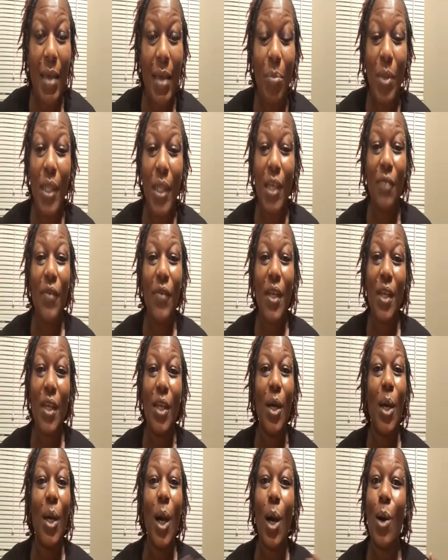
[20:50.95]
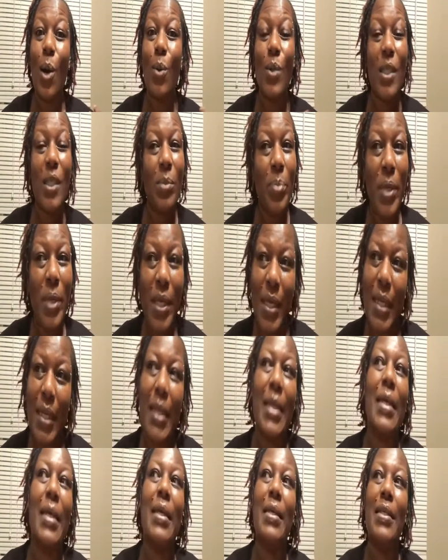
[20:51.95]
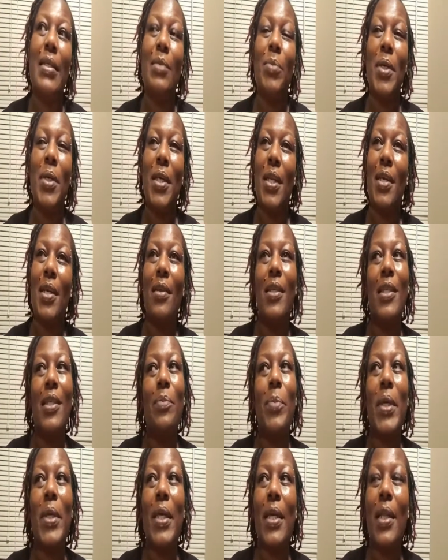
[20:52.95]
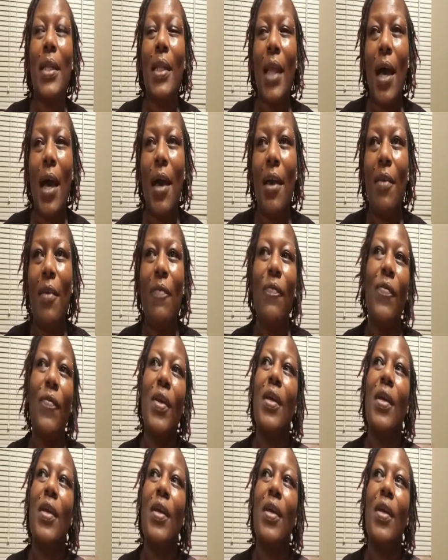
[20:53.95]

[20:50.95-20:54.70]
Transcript: and believing in your goals, speaking it, speaking it, speaking life